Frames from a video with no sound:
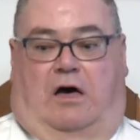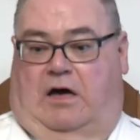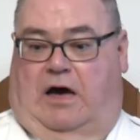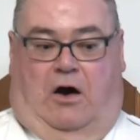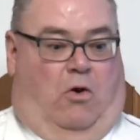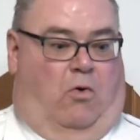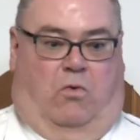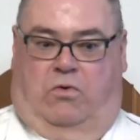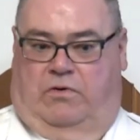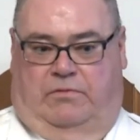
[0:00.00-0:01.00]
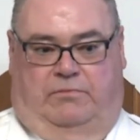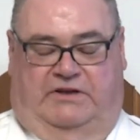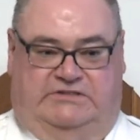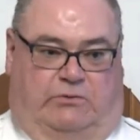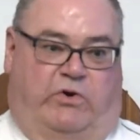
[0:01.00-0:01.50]
how
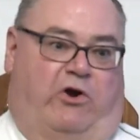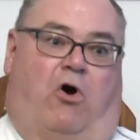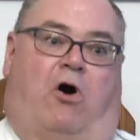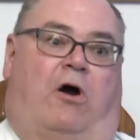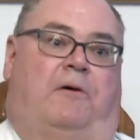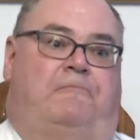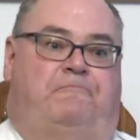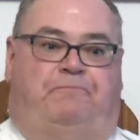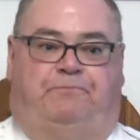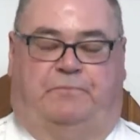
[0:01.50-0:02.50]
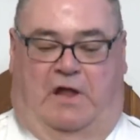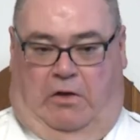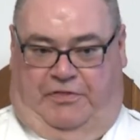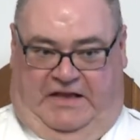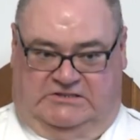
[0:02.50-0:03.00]
busy we are,
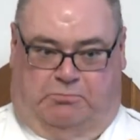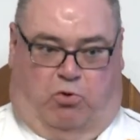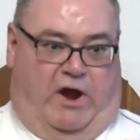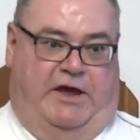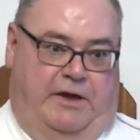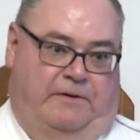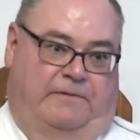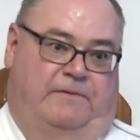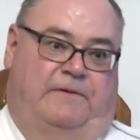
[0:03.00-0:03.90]
how things break.